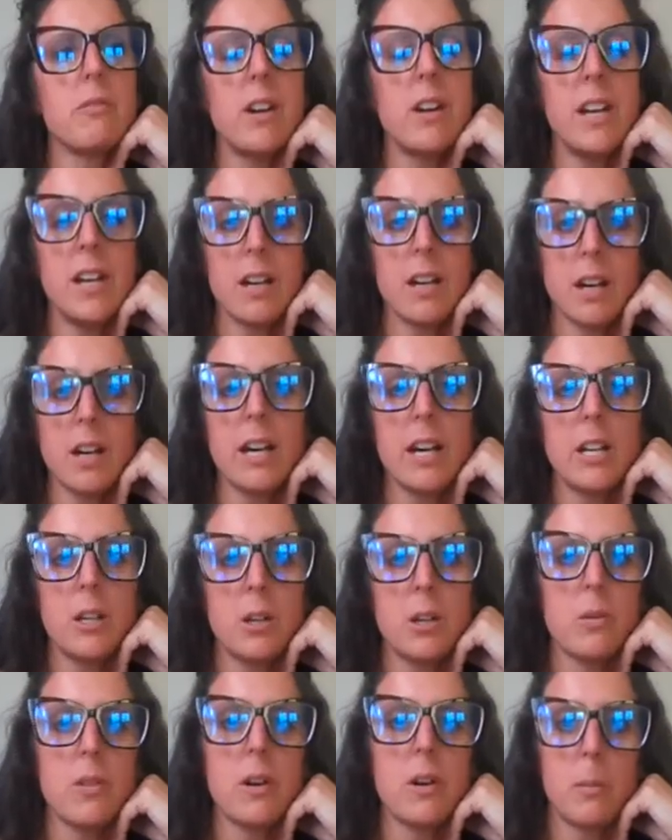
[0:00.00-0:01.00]
Freya, I
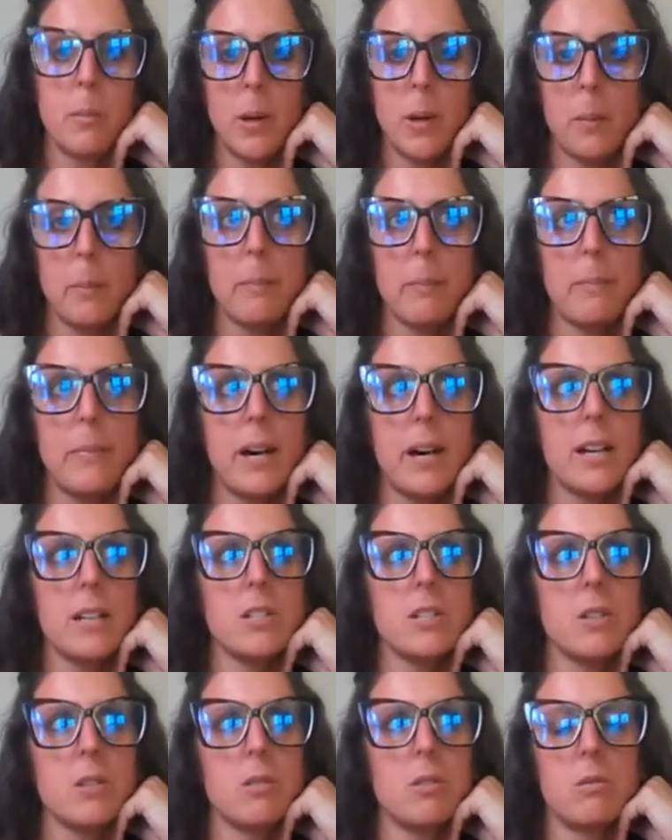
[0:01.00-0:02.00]
know their mom,
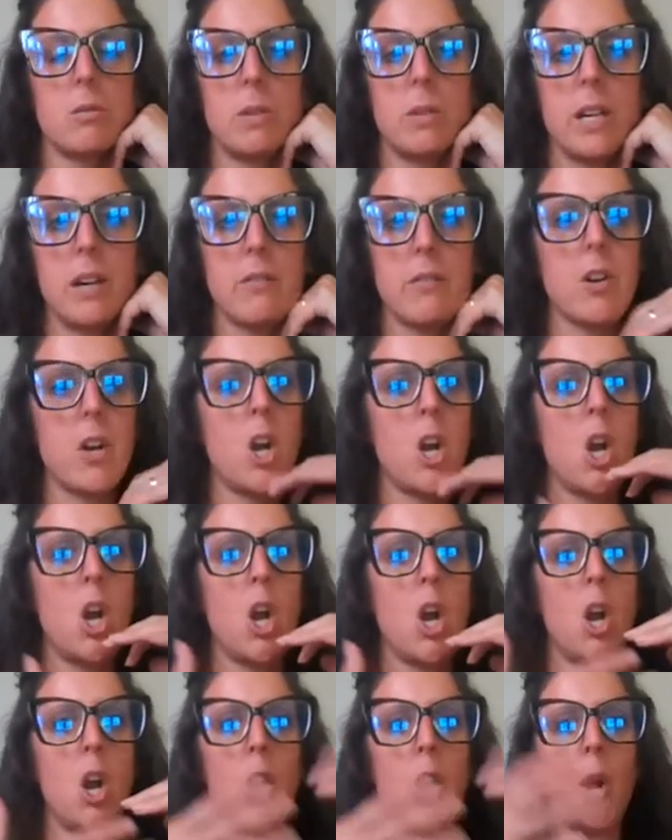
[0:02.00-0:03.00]
we have
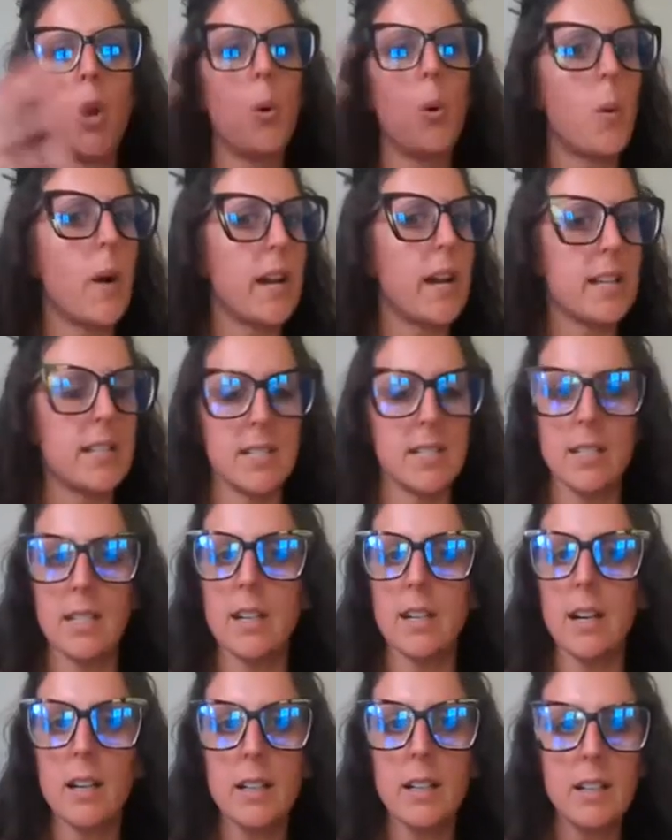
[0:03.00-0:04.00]
no
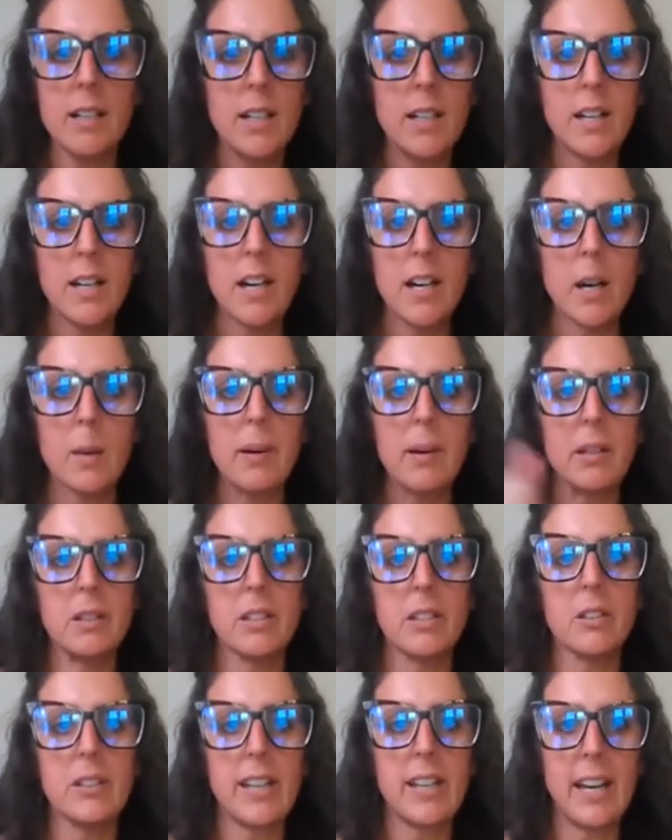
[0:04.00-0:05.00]
idea about
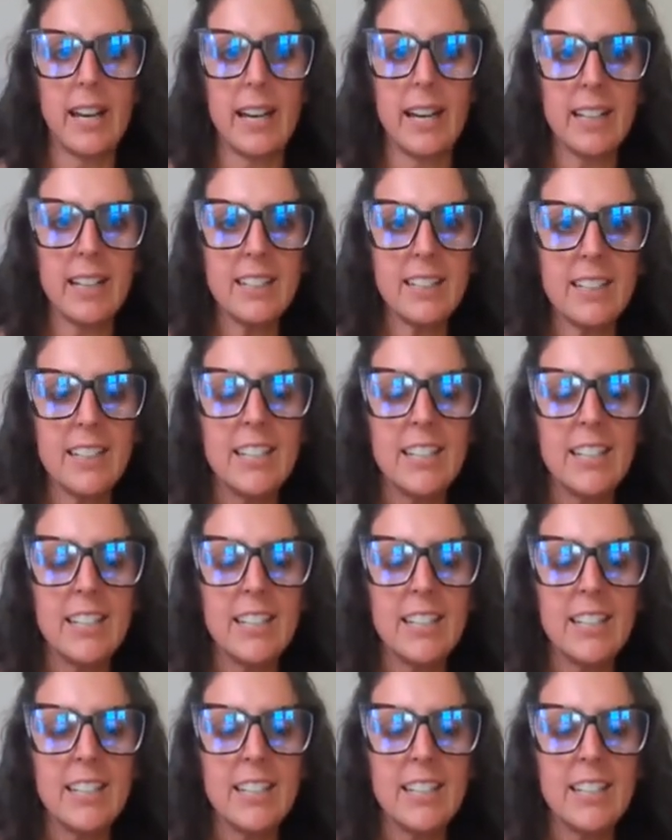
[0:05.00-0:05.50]
their dad.